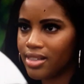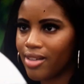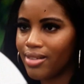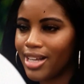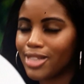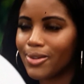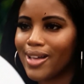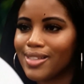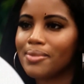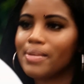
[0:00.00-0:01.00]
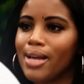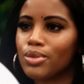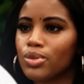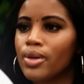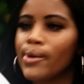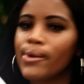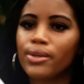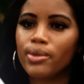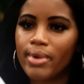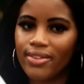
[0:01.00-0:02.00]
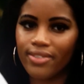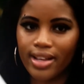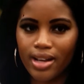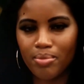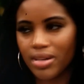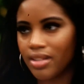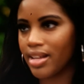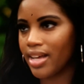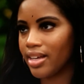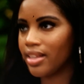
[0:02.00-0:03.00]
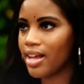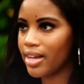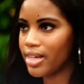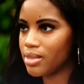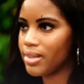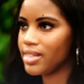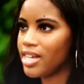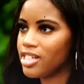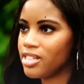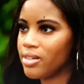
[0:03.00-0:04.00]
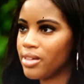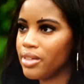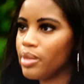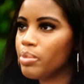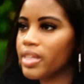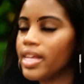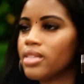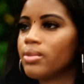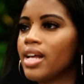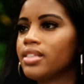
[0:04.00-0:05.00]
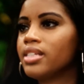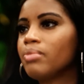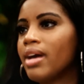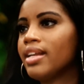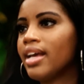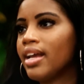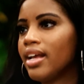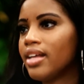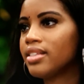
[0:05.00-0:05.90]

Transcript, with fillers: Like, so that's why sometimes you may feel like I'm putting like a lot of expectations on you, but that's what I see my dad